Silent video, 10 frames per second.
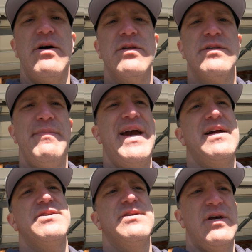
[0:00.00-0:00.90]
all to
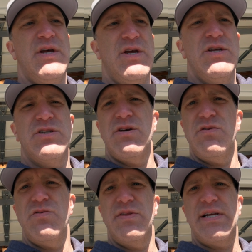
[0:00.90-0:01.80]
match.
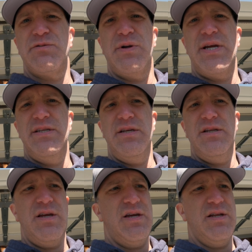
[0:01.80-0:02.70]
So that's what I did,
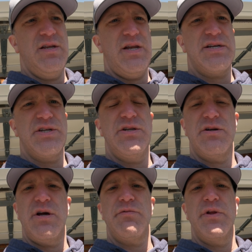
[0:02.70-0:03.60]
and it actually
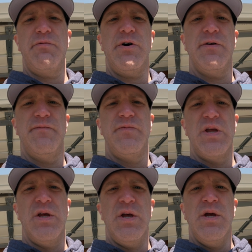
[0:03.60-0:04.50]
turned out really well.
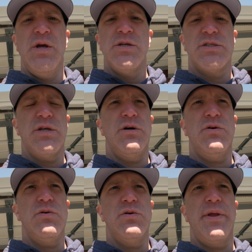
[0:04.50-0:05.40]

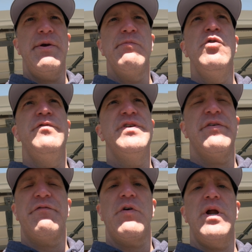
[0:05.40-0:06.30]
So let me move to
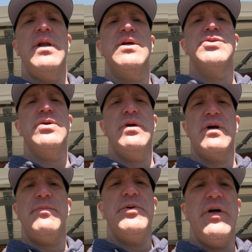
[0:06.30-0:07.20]
the front, and I'll show you a
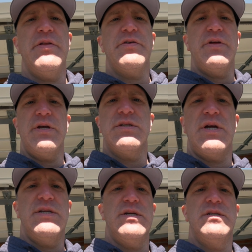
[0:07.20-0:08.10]
couple of other things
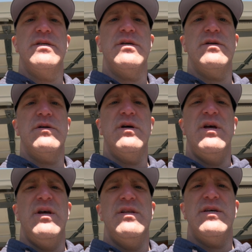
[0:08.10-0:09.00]
I did to the
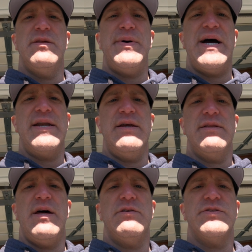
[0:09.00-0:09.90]
body,
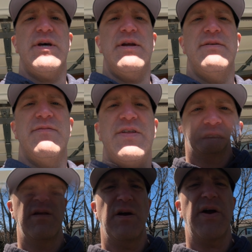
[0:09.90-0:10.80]
the outside.
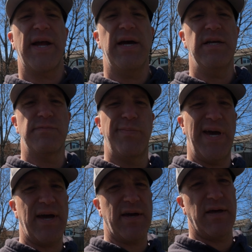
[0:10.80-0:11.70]
Thanks. All right guys,
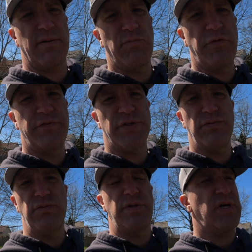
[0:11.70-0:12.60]
back. Move
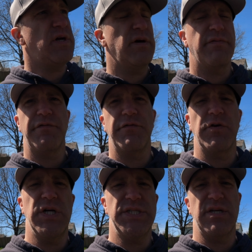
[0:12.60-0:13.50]
to the
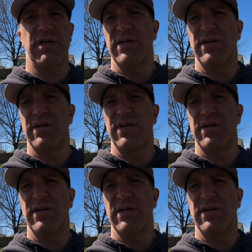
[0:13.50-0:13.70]
front